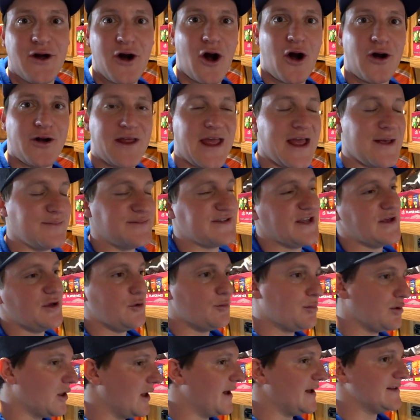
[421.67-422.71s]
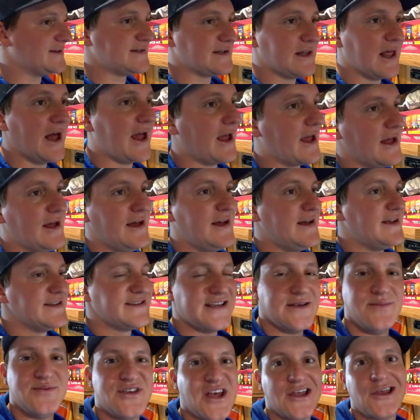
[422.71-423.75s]
card games that you play, it's like,
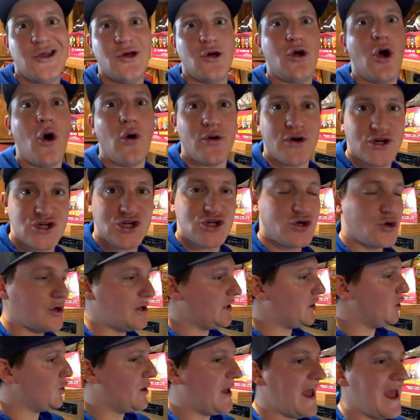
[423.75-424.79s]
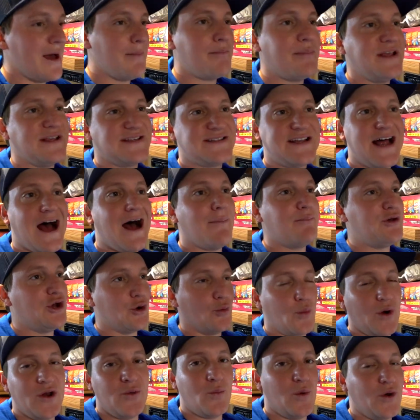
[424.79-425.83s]
seems like you're going a streak. You can't be stopped. You're
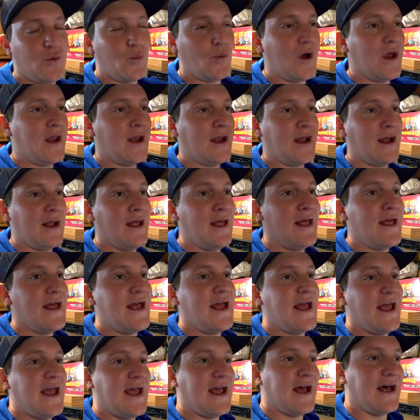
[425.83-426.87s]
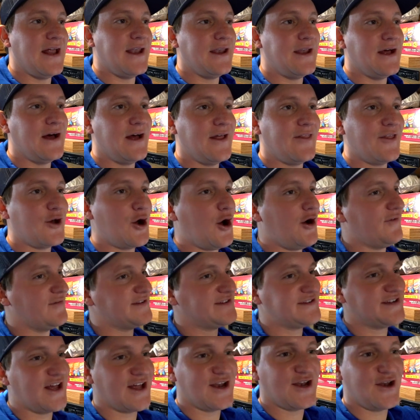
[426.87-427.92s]
win-win-winning, and, uh, and then all of a
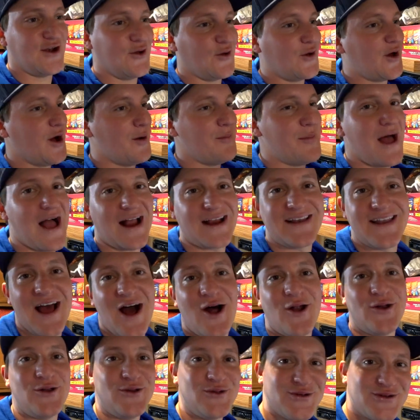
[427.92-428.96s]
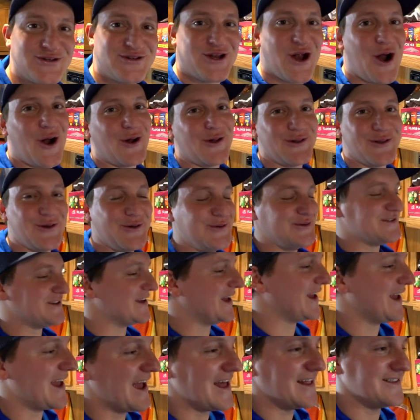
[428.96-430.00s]
sudden it'll come back down and you'll start
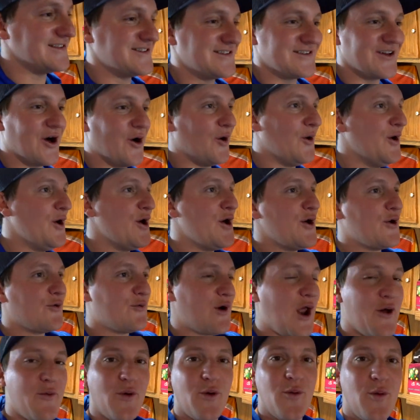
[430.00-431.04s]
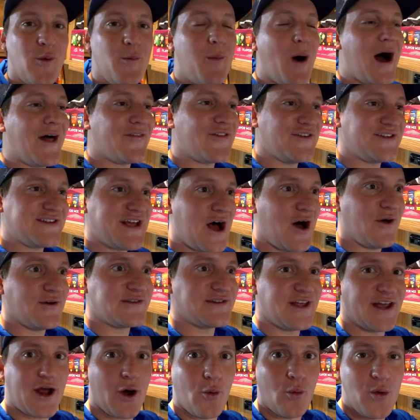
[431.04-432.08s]
losing again. So right when we bought this
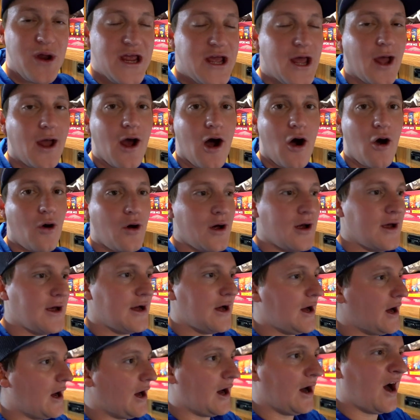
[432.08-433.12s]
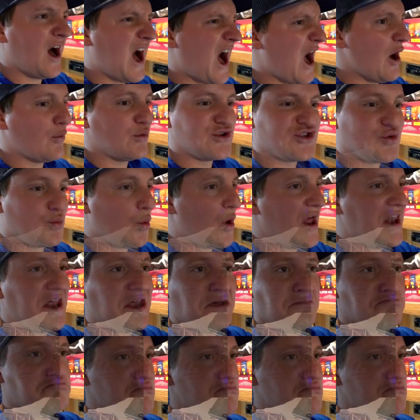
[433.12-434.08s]
house like a week ago, Uh, I was winning.